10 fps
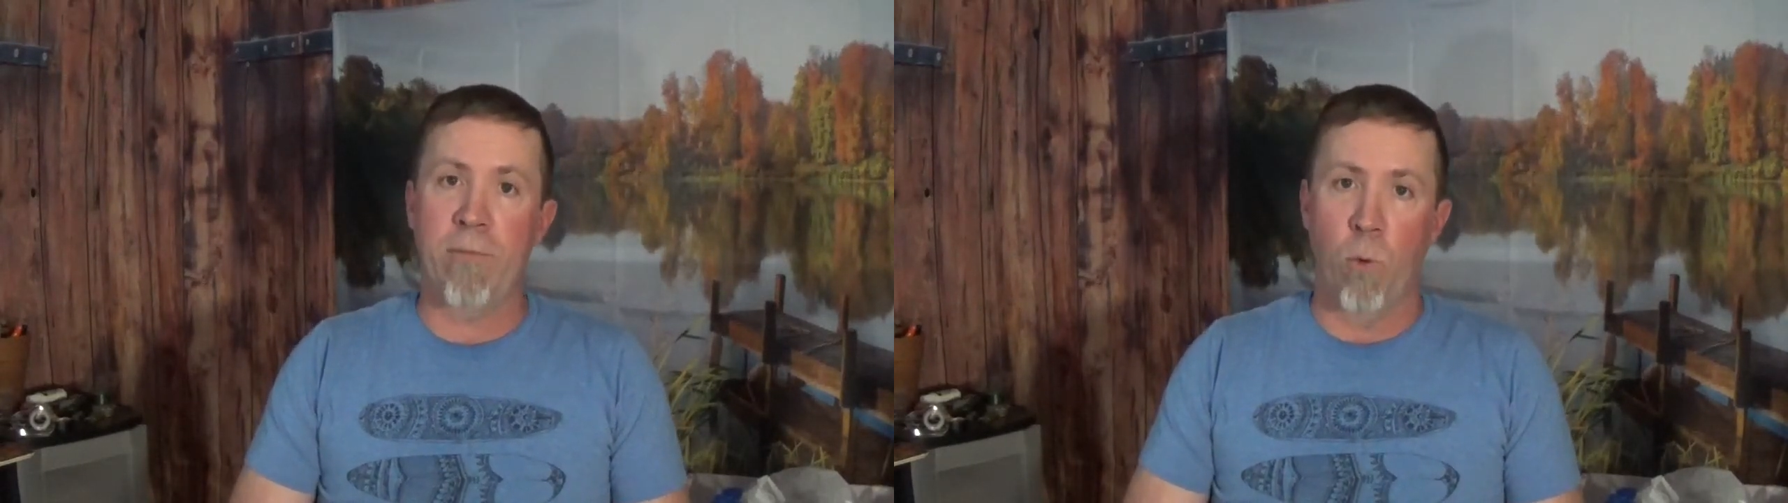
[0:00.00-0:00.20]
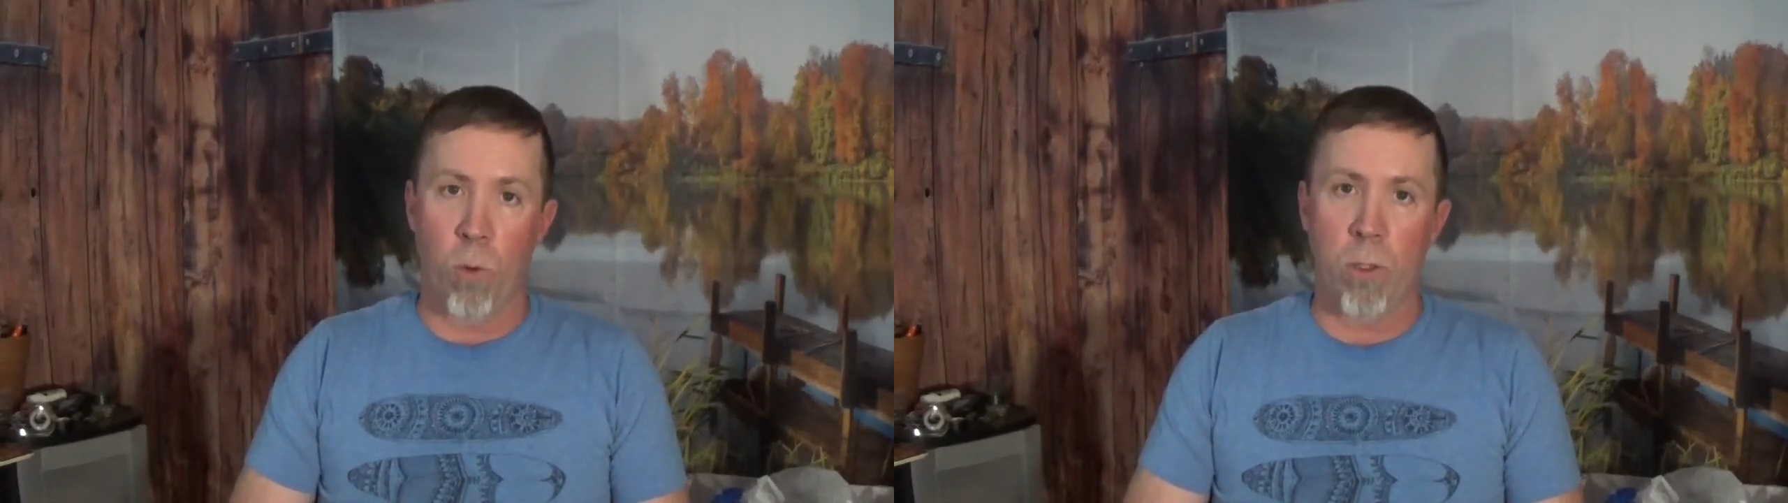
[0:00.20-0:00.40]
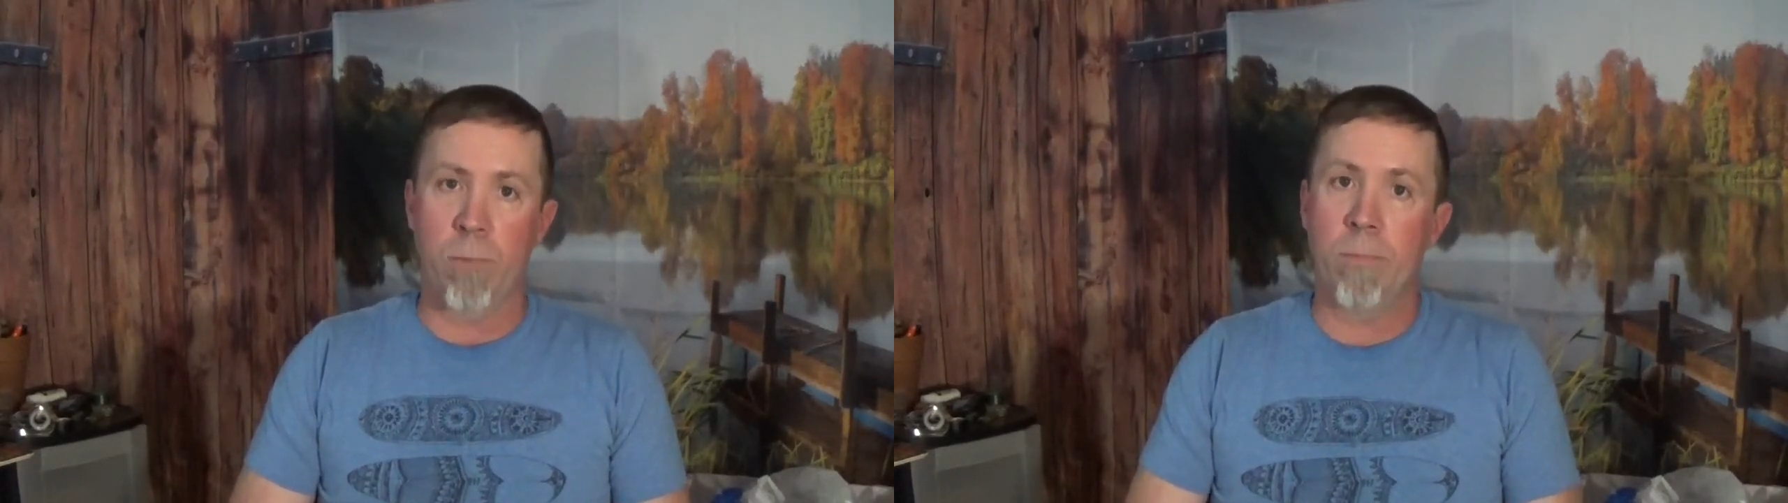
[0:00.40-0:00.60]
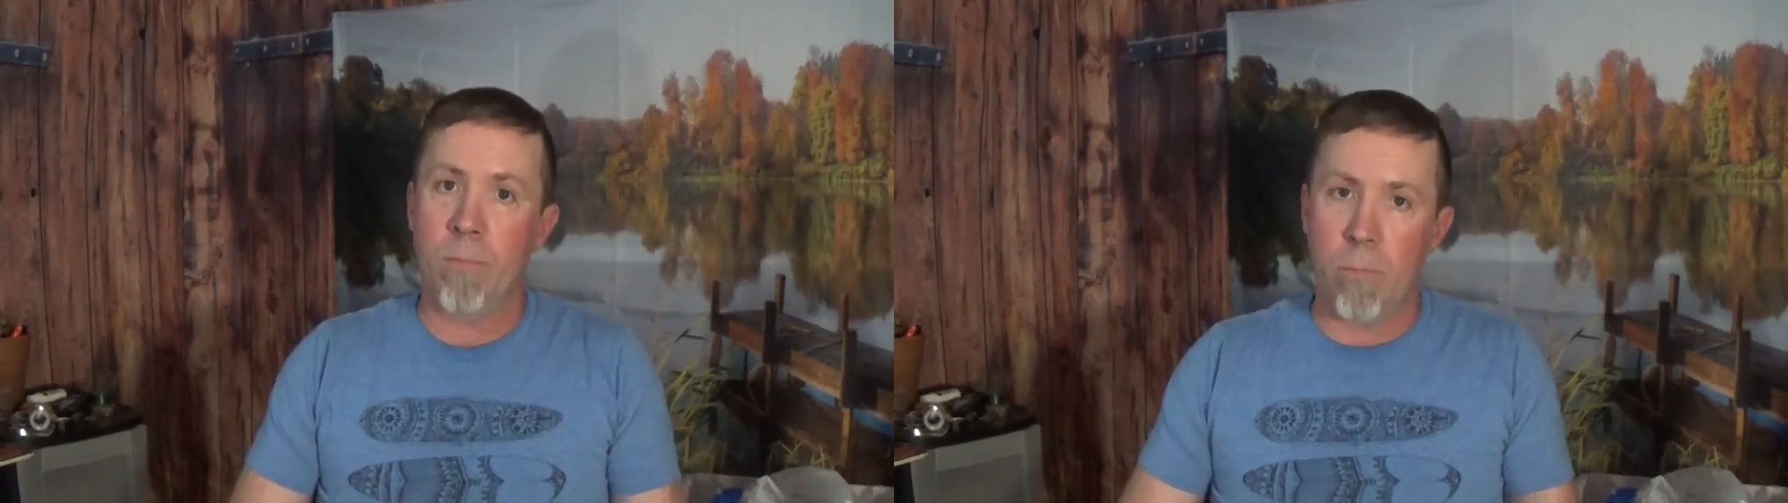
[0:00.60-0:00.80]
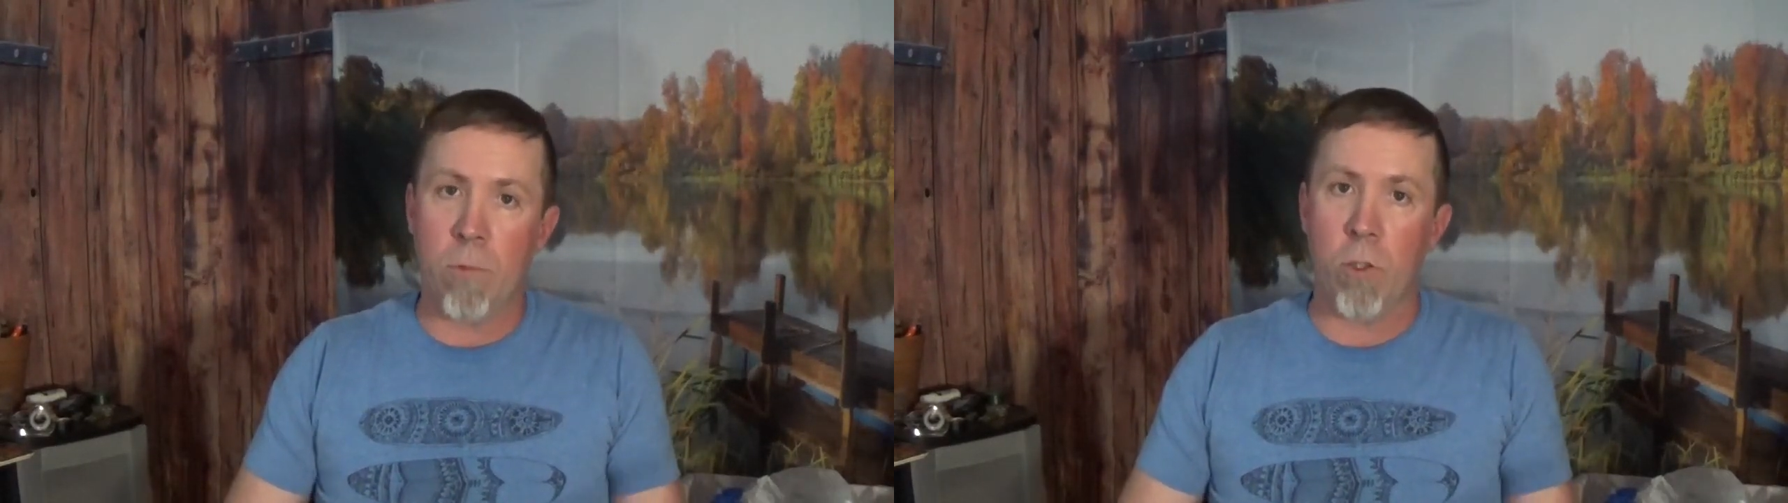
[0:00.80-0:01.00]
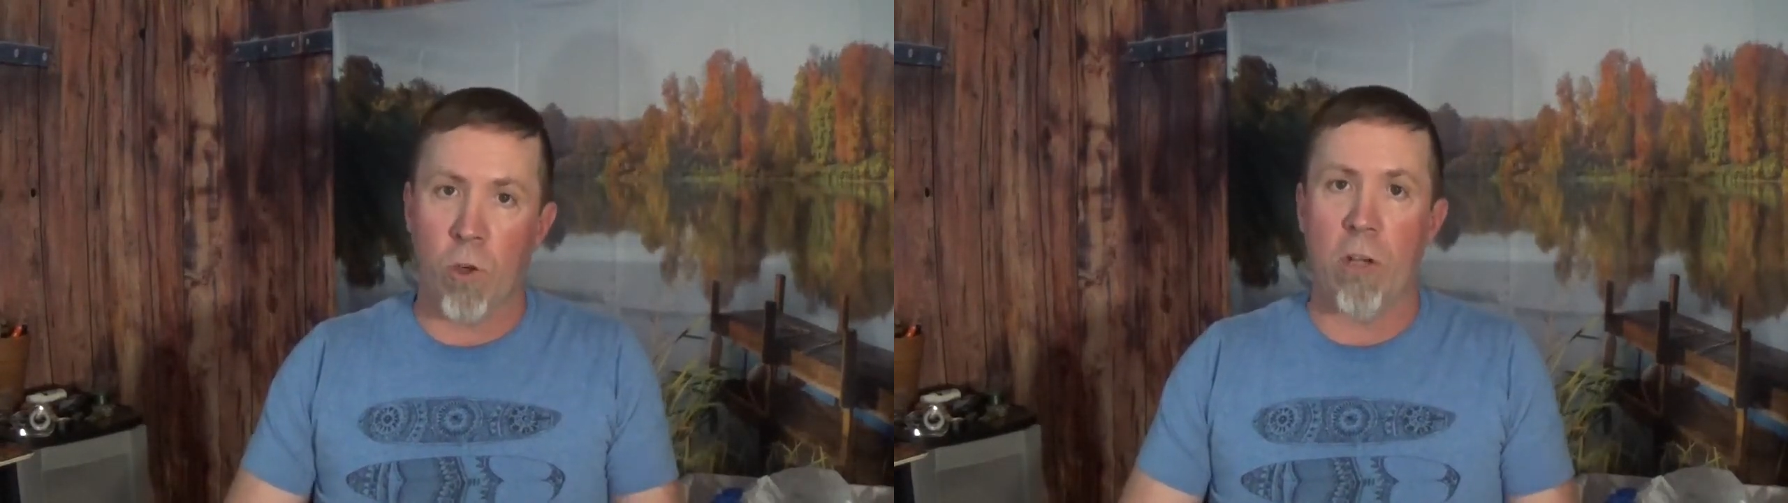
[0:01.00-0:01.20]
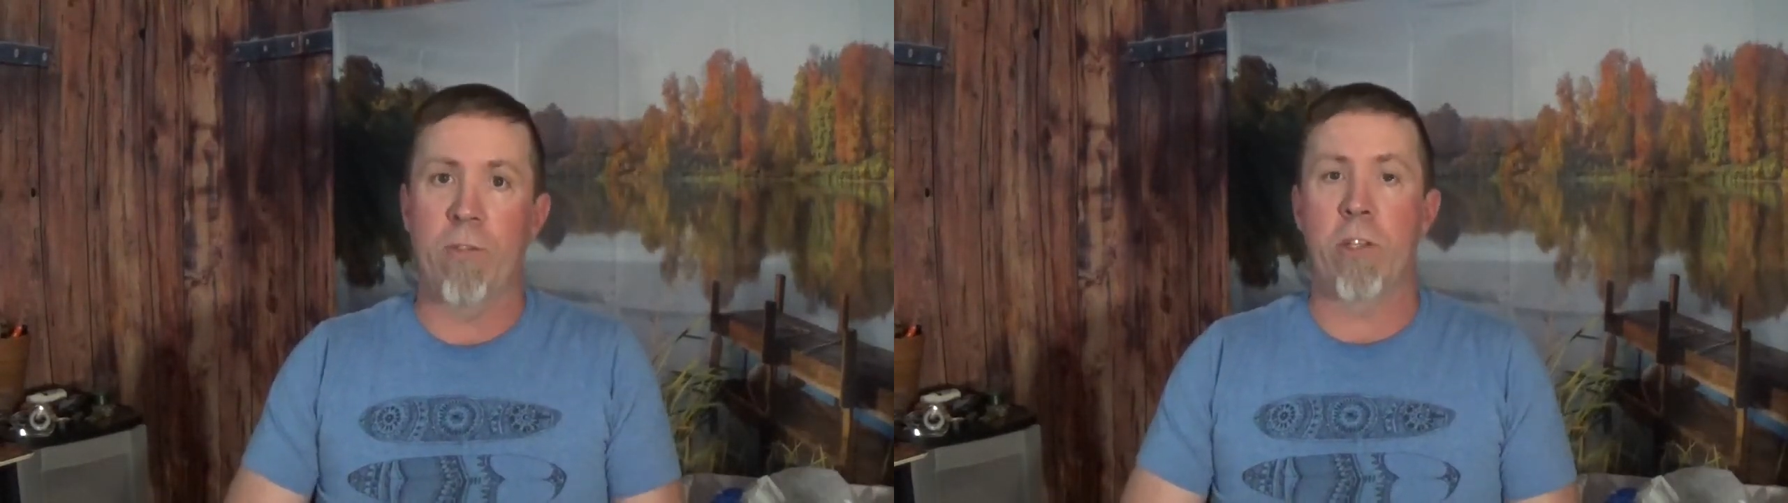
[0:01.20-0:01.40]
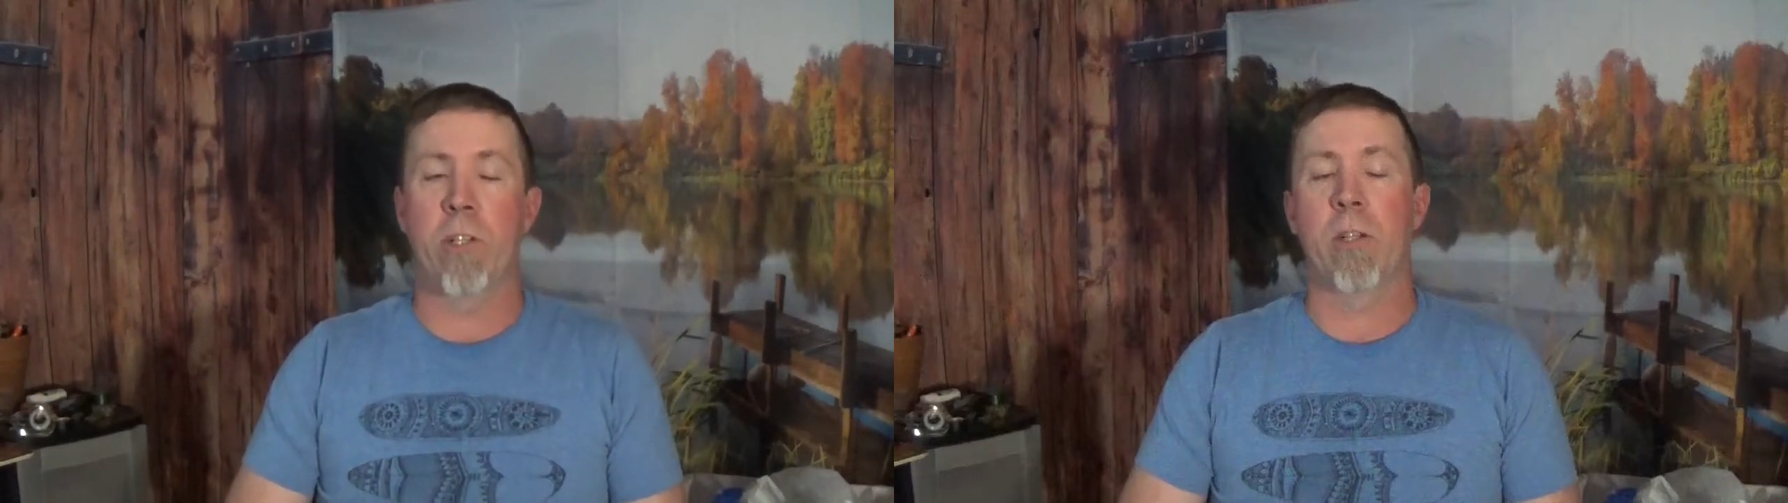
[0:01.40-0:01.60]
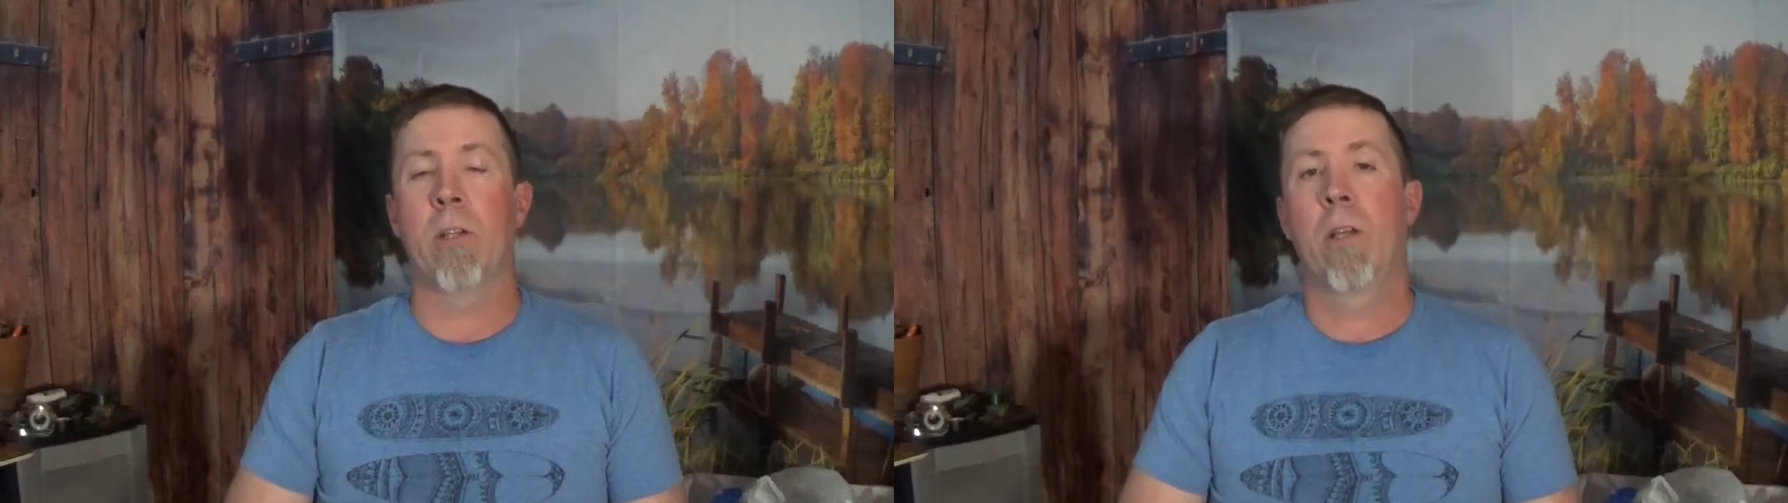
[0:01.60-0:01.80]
for trout fishing.